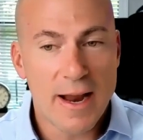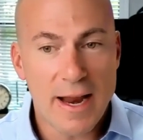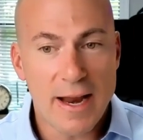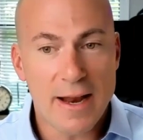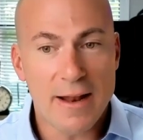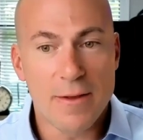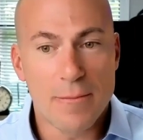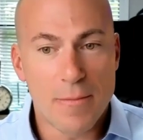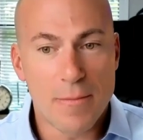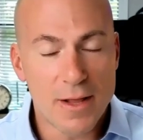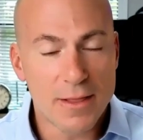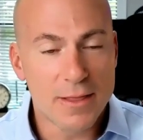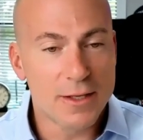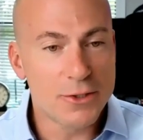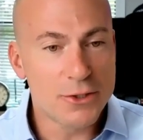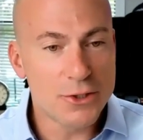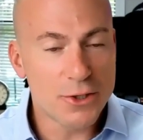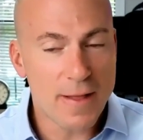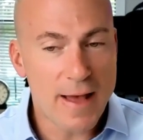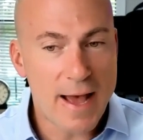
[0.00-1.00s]
in the month
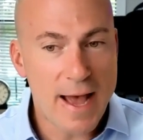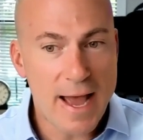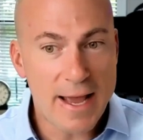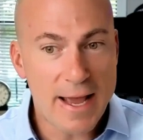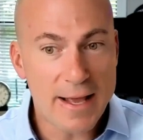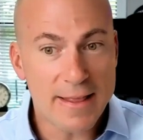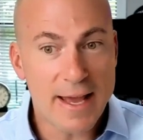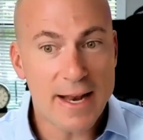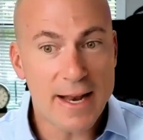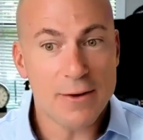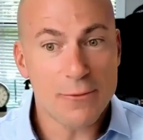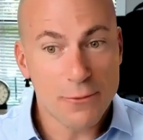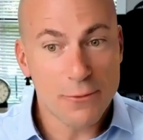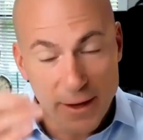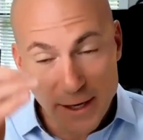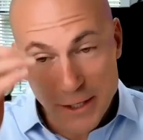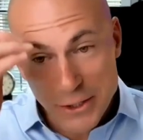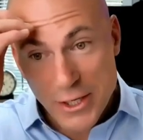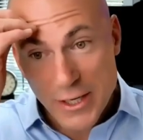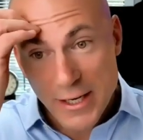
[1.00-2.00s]
of July, that
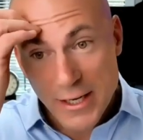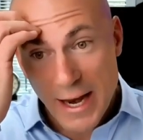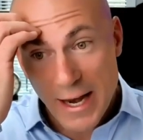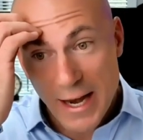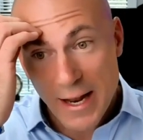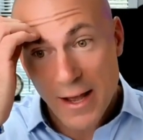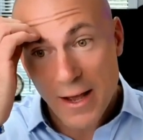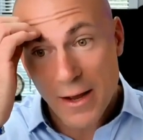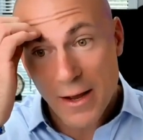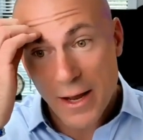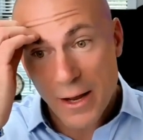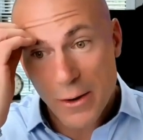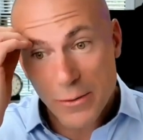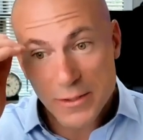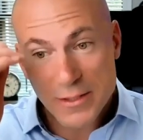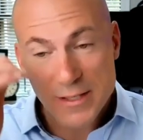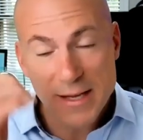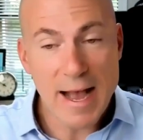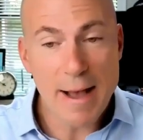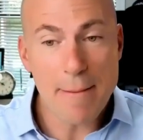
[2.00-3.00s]
inflation data it
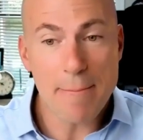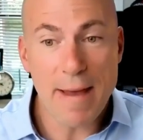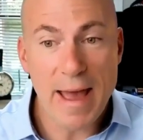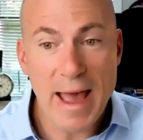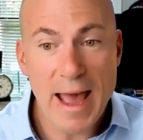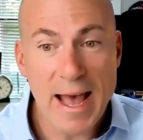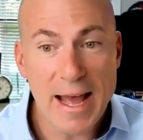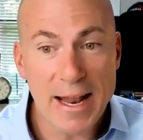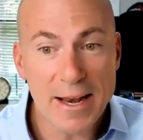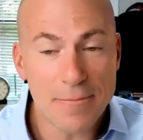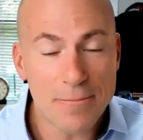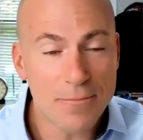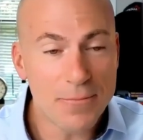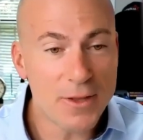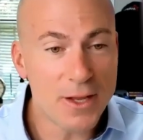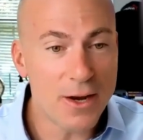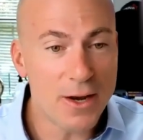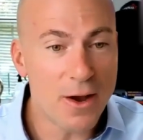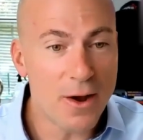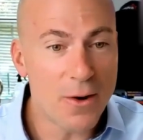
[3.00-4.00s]
was not bad,
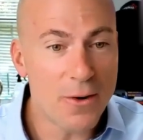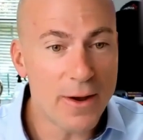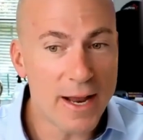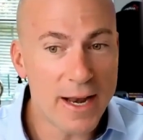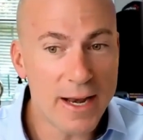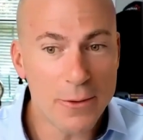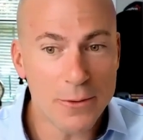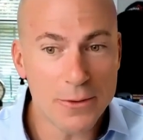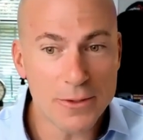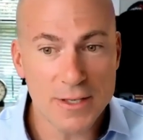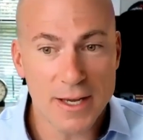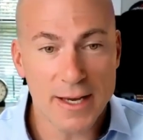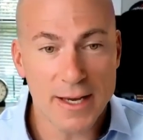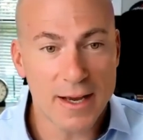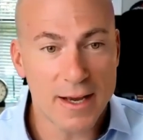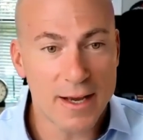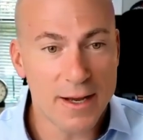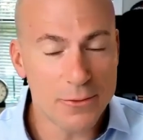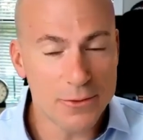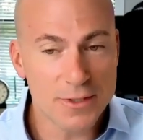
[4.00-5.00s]
you know, and it was like
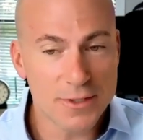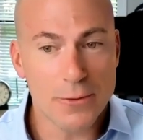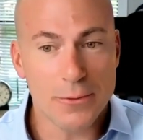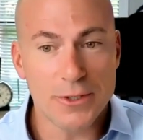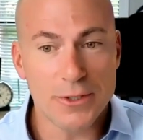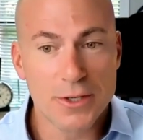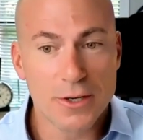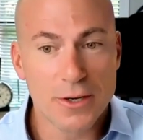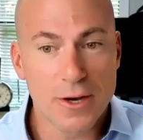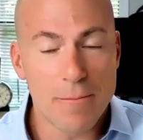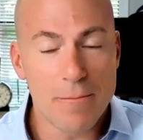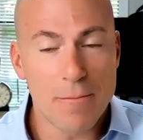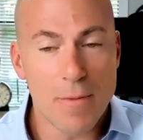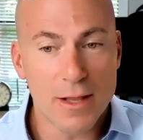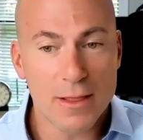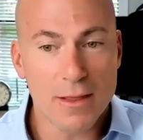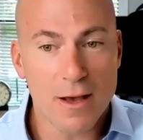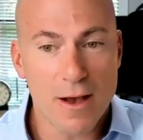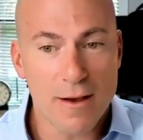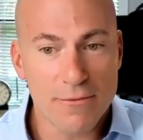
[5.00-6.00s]
a, it was like we took a
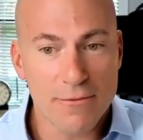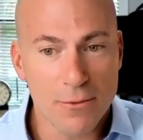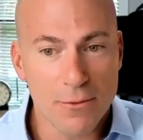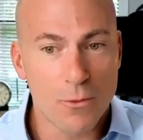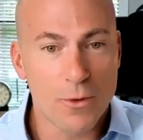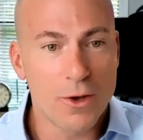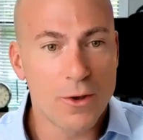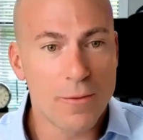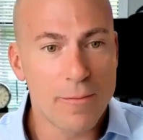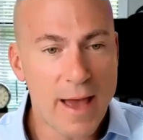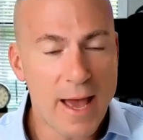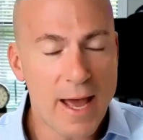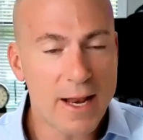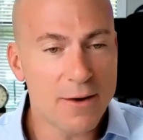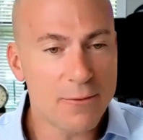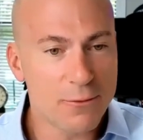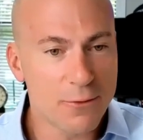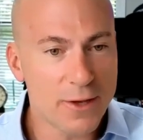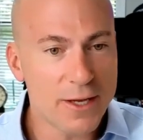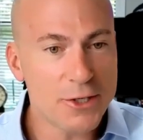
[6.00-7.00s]
month off from real bad
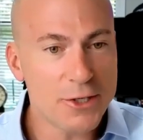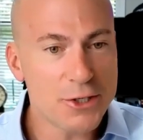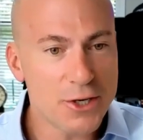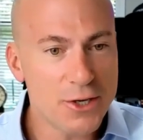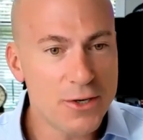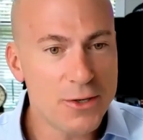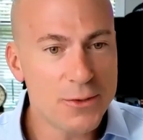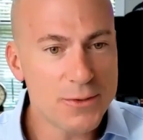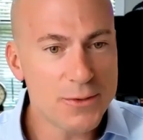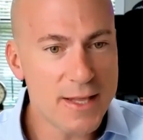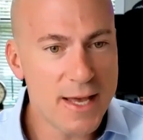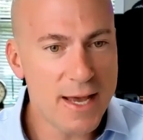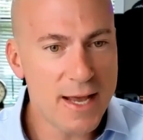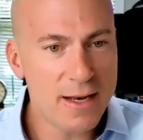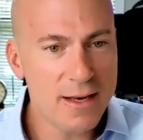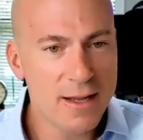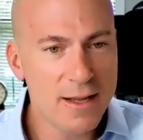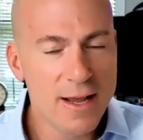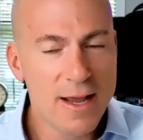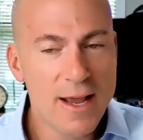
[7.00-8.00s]
inflation news
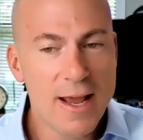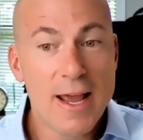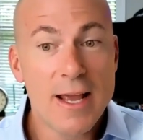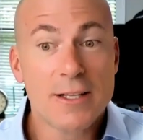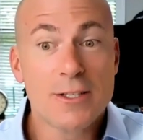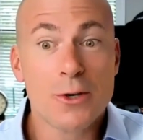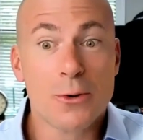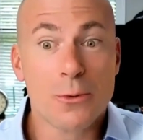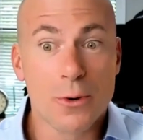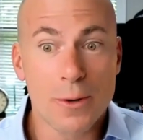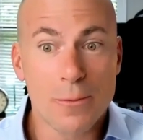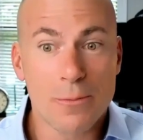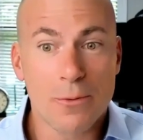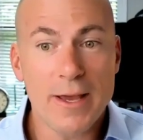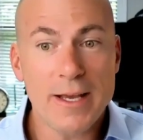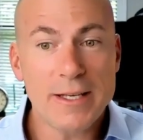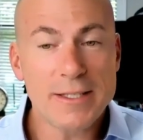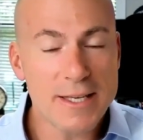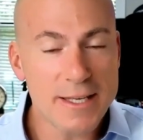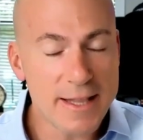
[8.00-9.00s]
then. So we're
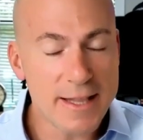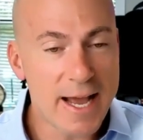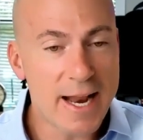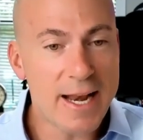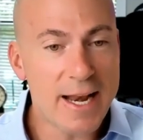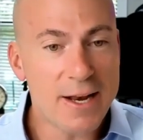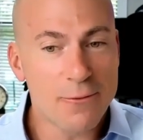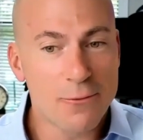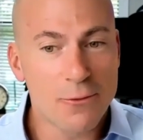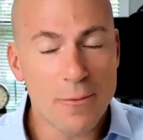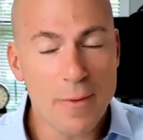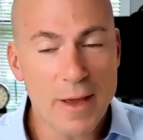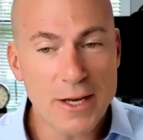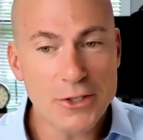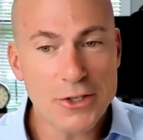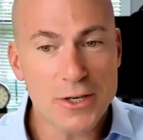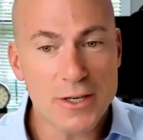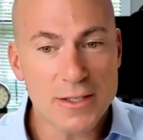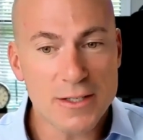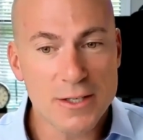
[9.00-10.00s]
replacing that
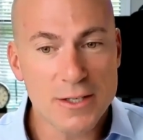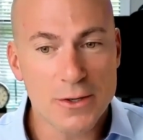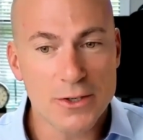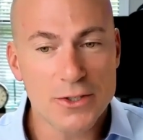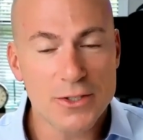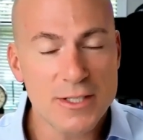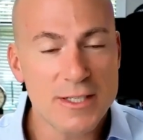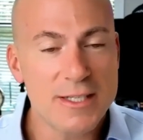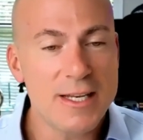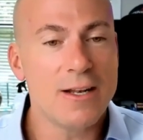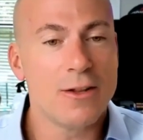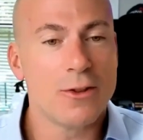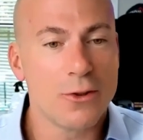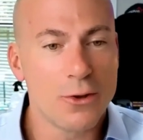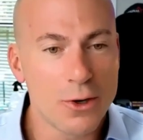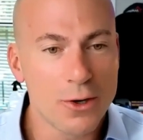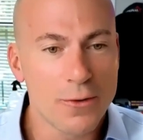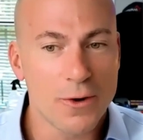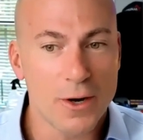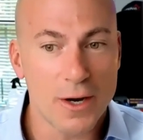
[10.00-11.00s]
information, and so it just didn't
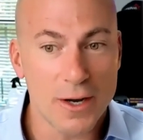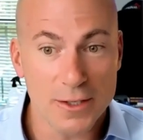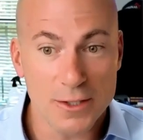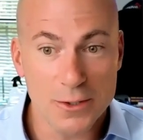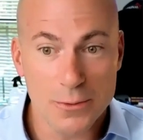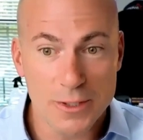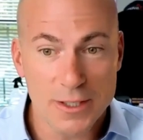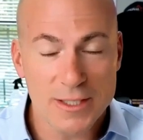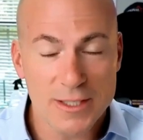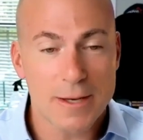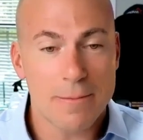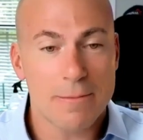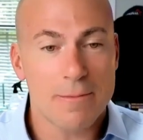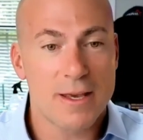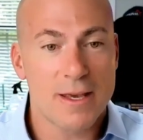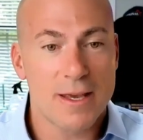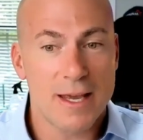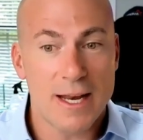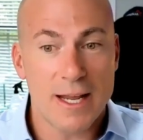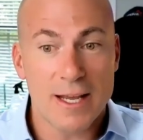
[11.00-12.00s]
look very good. So we just kept
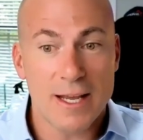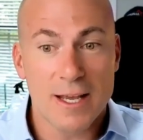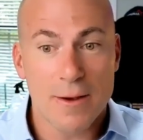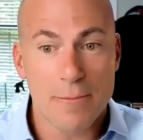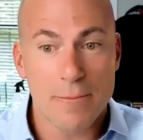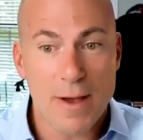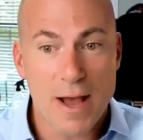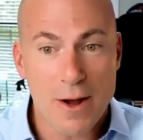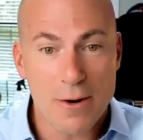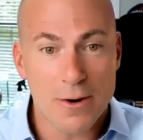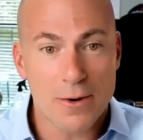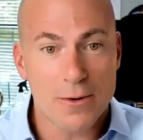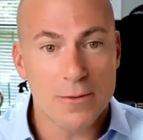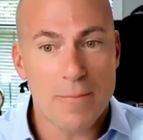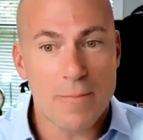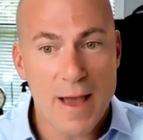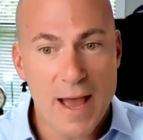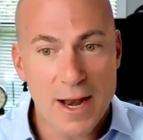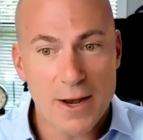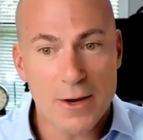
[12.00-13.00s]
getting compounded
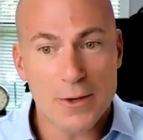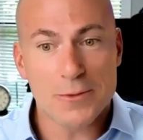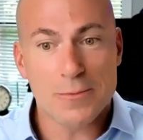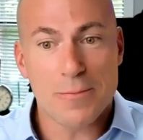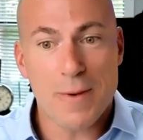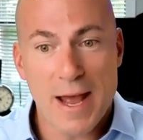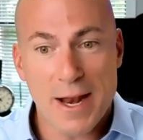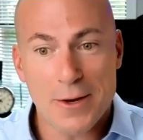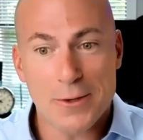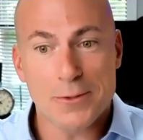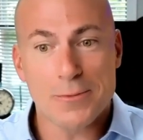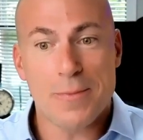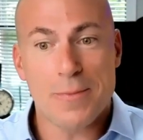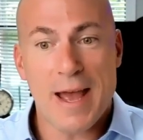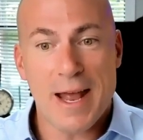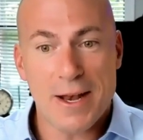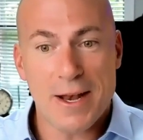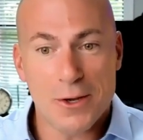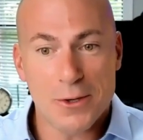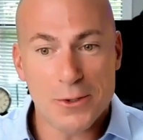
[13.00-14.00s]
with bad news, bad news,
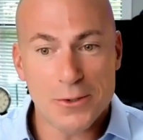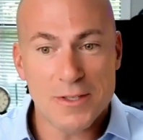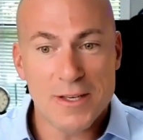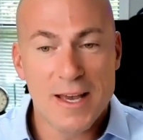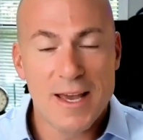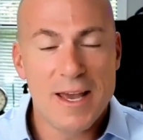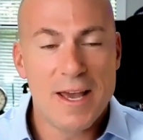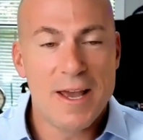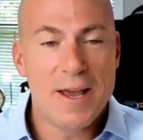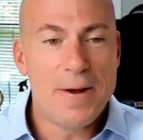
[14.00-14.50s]
bad news.